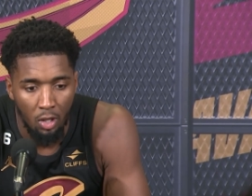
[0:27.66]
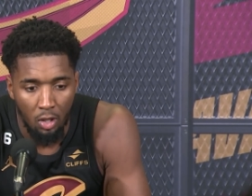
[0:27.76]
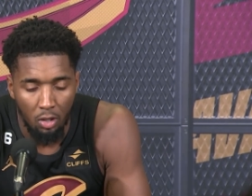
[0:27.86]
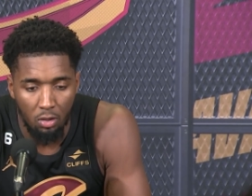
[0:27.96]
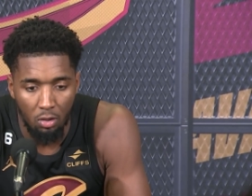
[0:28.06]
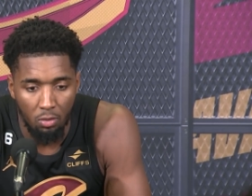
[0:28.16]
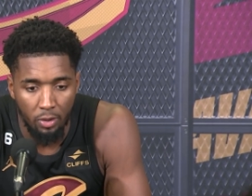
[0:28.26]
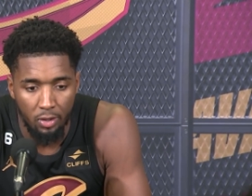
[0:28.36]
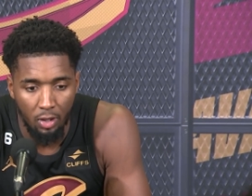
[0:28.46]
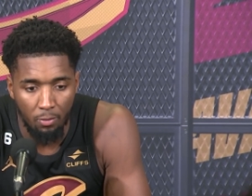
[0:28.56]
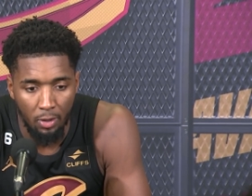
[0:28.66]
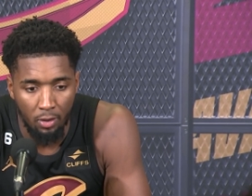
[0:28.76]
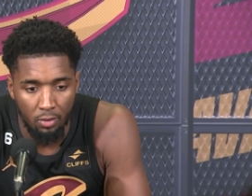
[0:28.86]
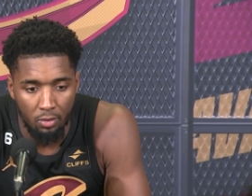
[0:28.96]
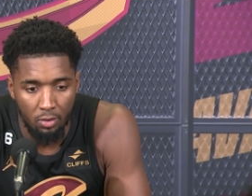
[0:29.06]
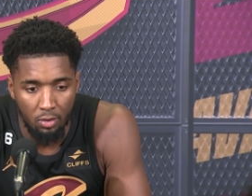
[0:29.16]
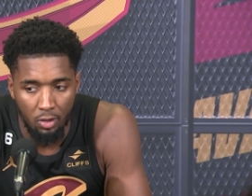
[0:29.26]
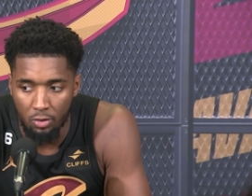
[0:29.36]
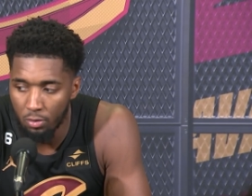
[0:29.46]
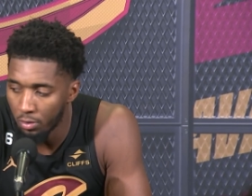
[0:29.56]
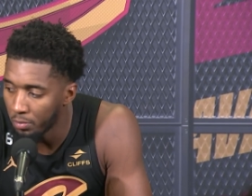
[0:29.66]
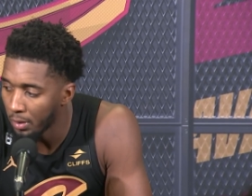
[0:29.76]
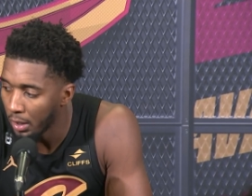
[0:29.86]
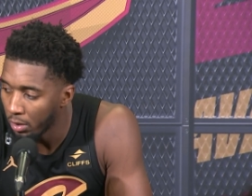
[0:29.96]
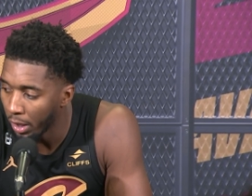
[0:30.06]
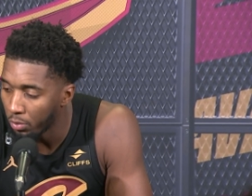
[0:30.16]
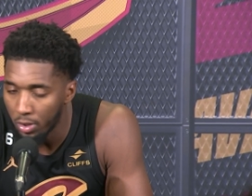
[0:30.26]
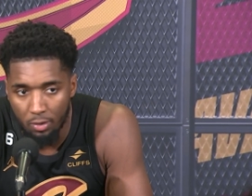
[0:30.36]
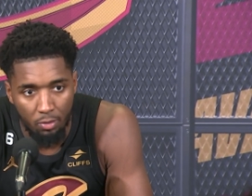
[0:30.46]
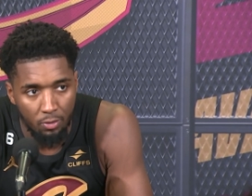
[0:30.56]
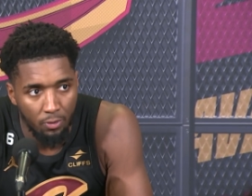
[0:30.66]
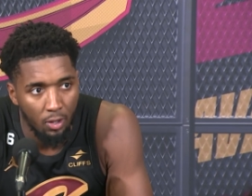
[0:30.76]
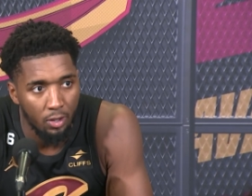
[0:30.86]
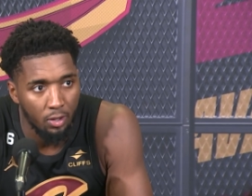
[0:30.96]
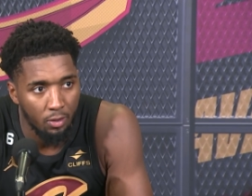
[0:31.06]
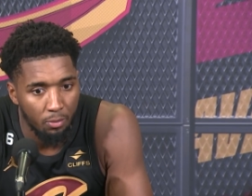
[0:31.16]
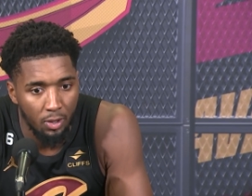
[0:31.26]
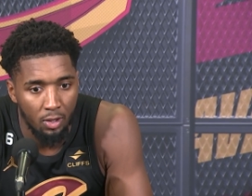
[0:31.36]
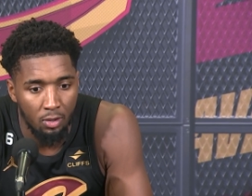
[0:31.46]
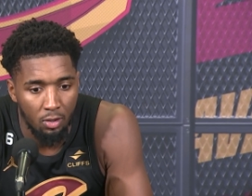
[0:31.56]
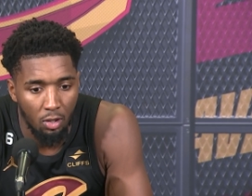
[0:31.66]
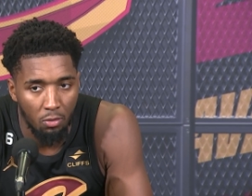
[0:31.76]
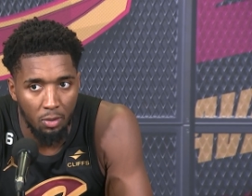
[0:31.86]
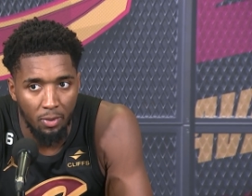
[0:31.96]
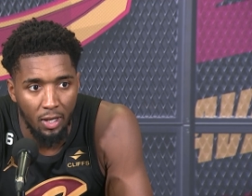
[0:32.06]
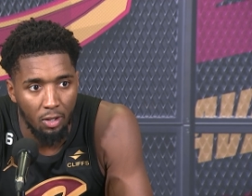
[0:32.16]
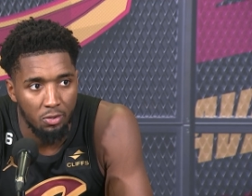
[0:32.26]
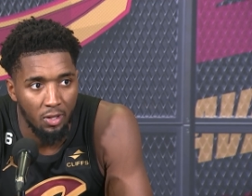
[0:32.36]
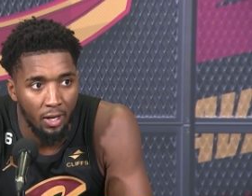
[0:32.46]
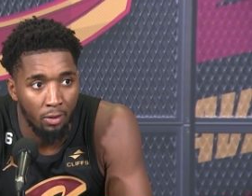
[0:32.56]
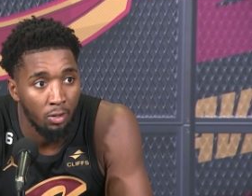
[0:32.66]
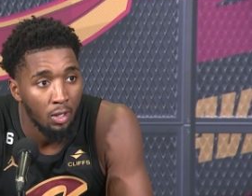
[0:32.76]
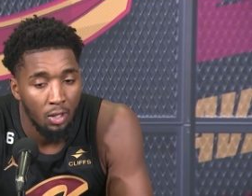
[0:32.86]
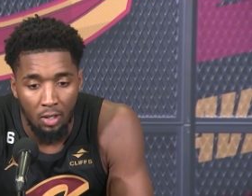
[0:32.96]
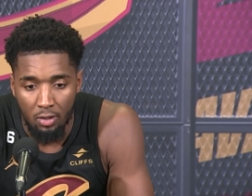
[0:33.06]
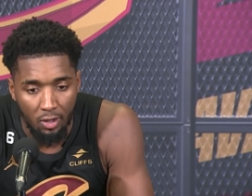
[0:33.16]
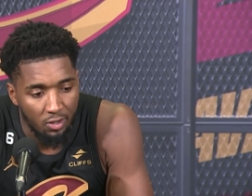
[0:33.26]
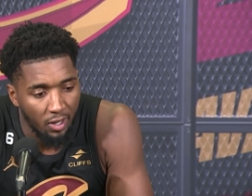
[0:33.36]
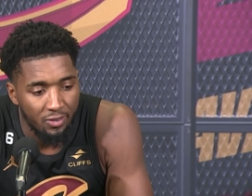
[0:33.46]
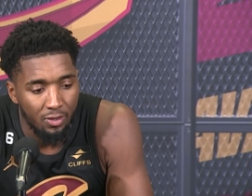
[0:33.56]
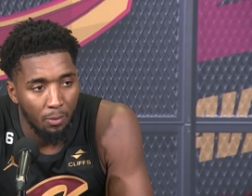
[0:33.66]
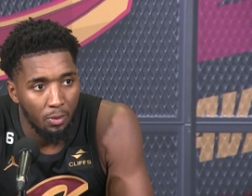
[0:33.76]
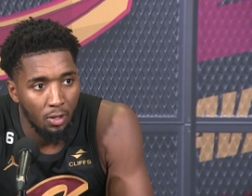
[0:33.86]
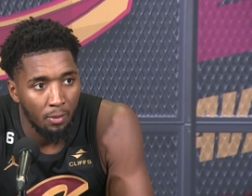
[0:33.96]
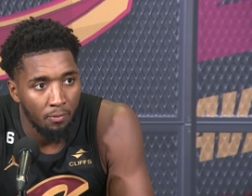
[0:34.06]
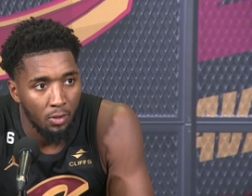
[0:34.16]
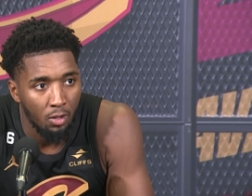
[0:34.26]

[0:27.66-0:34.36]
you know, the one thing about this group, man, like we we fought and competed. You know, when a man goes down, next guy stepping up.